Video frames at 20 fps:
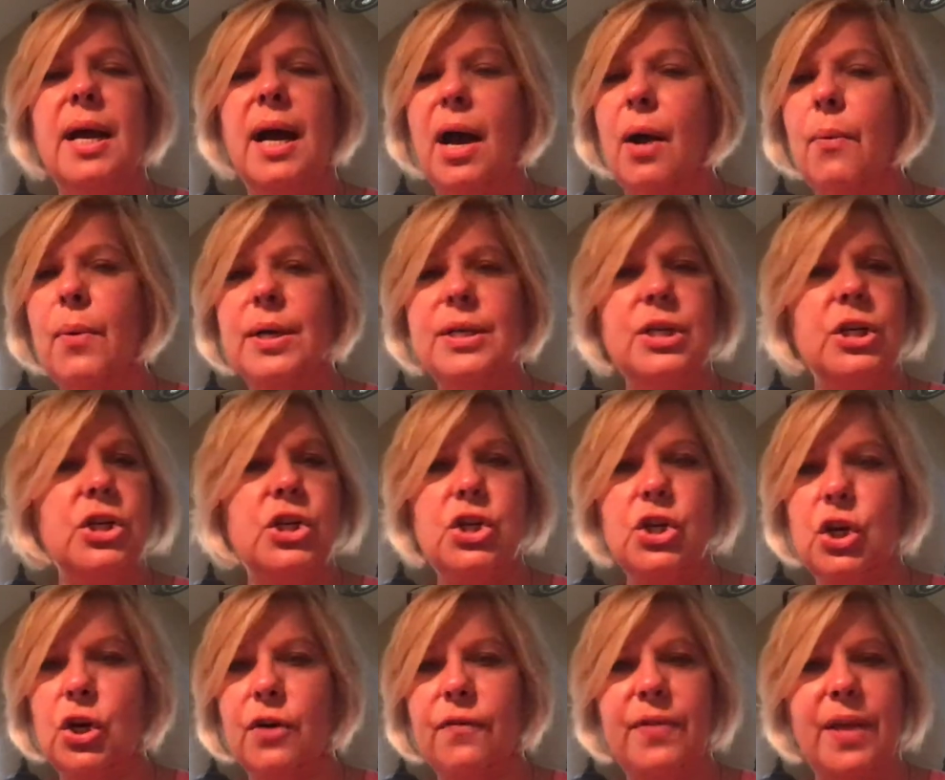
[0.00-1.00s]
I wasn't
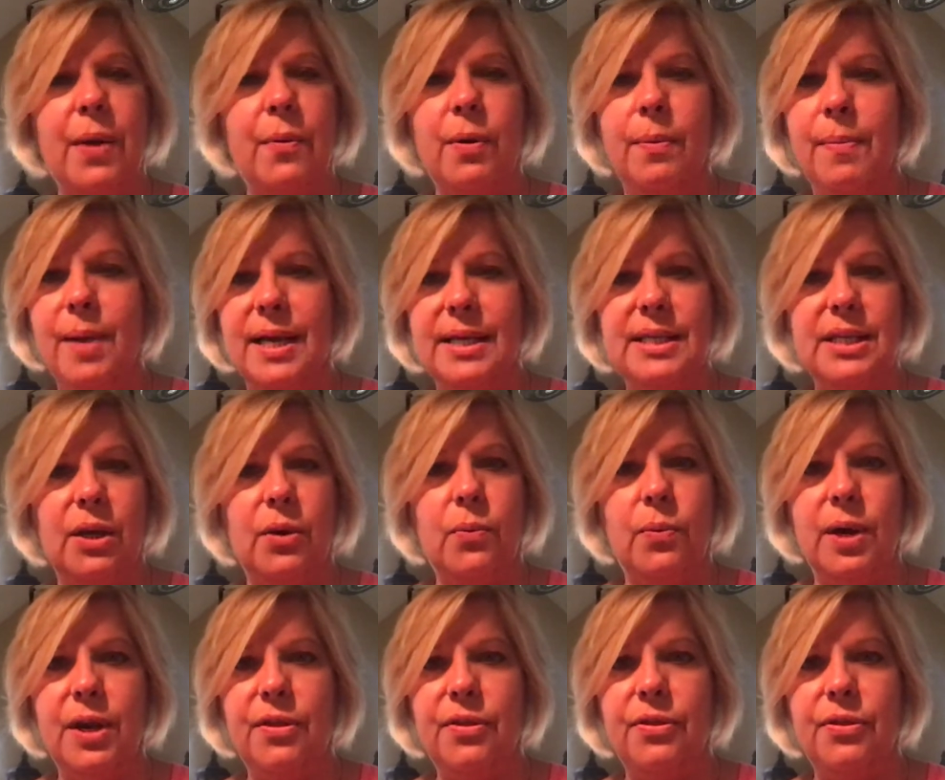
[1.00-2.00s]
sure if they were messing
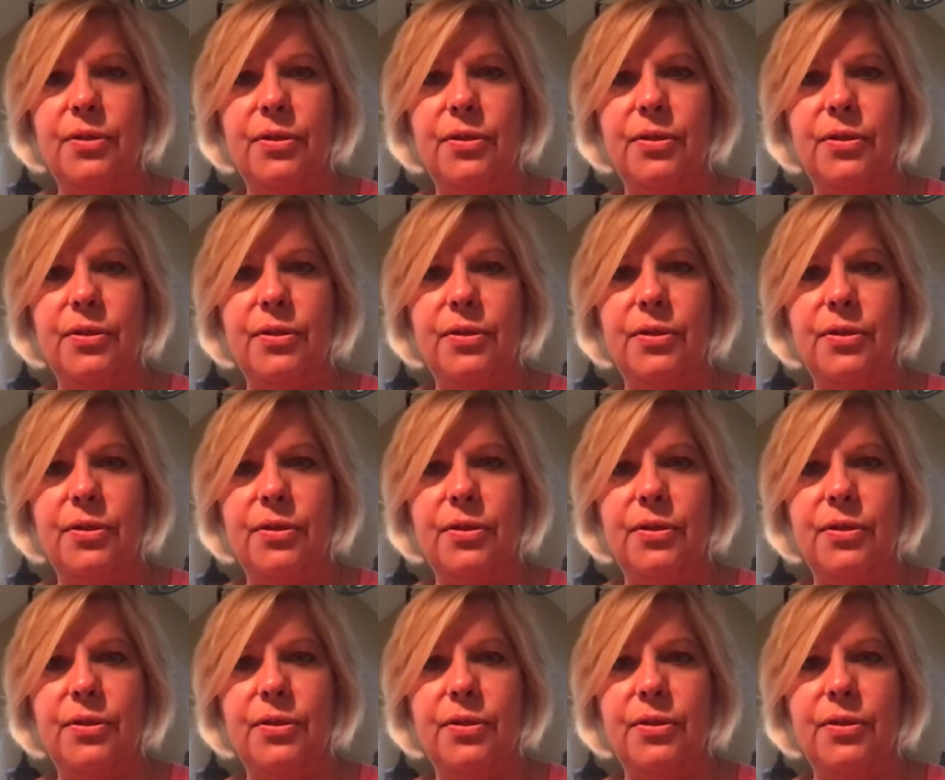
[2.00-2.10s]
with